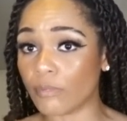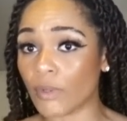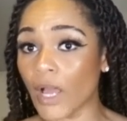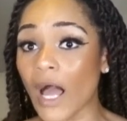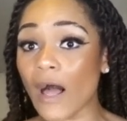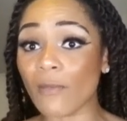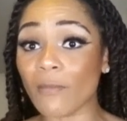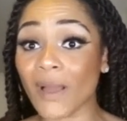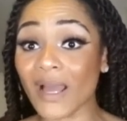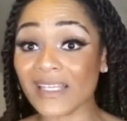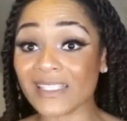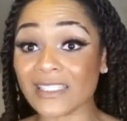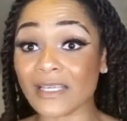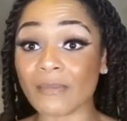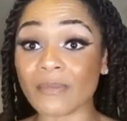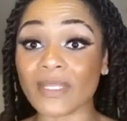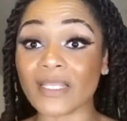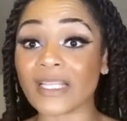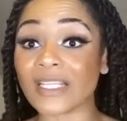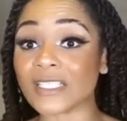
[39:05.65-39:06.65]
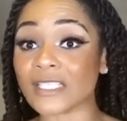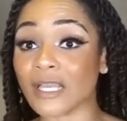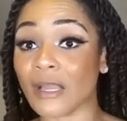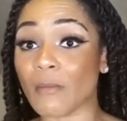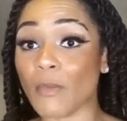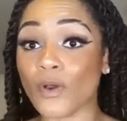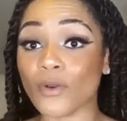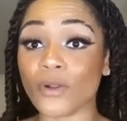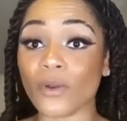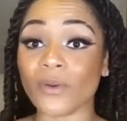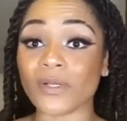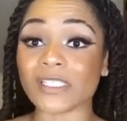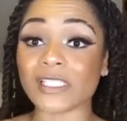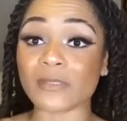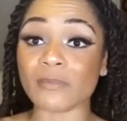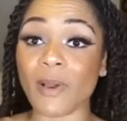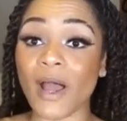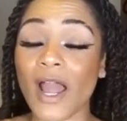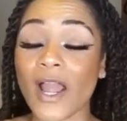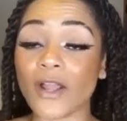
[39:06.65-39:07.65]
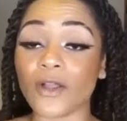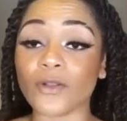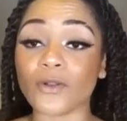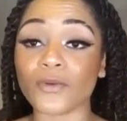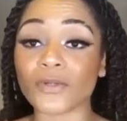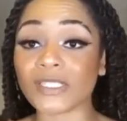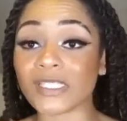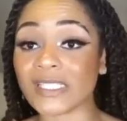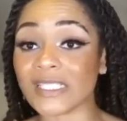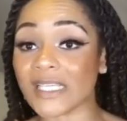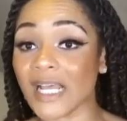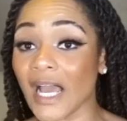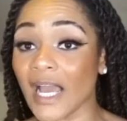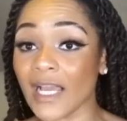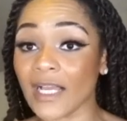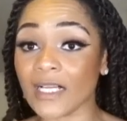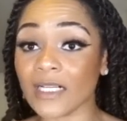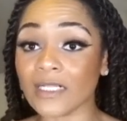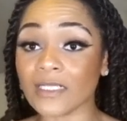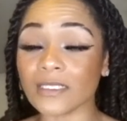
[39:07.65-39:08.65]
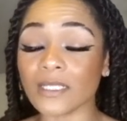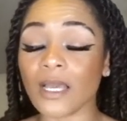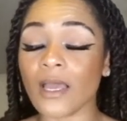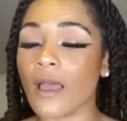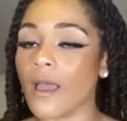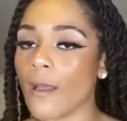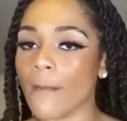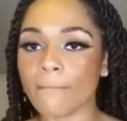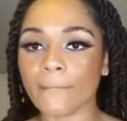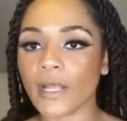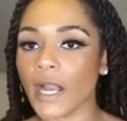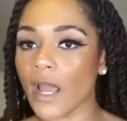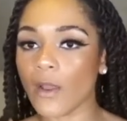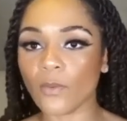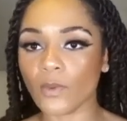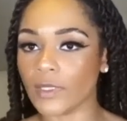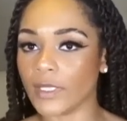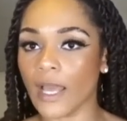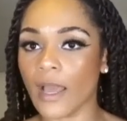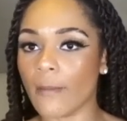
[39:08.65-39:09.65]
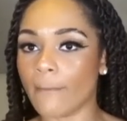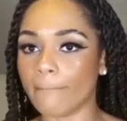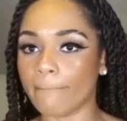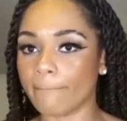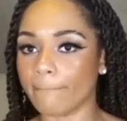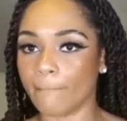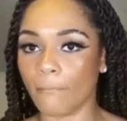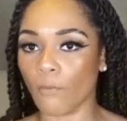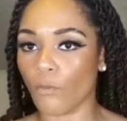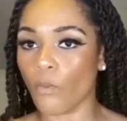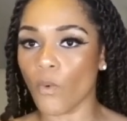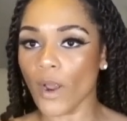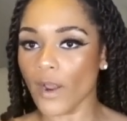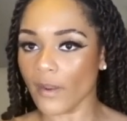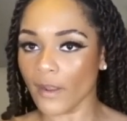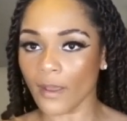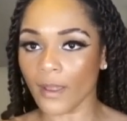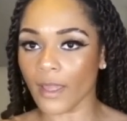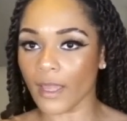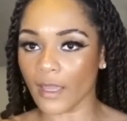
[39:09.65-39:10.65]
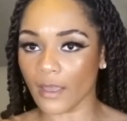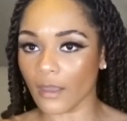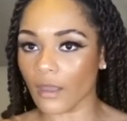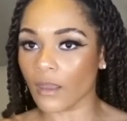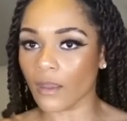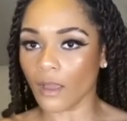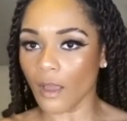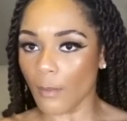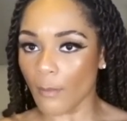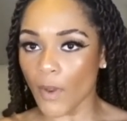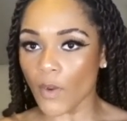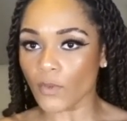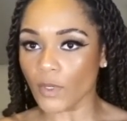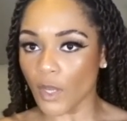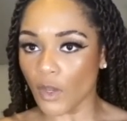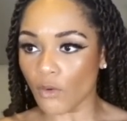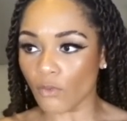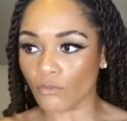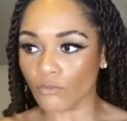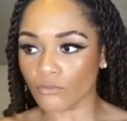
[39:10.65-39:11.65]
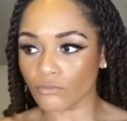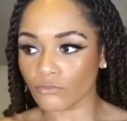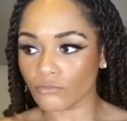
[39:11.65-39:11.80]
I'll buy something that's kimono inspired or styled, but I will not wear a kimono.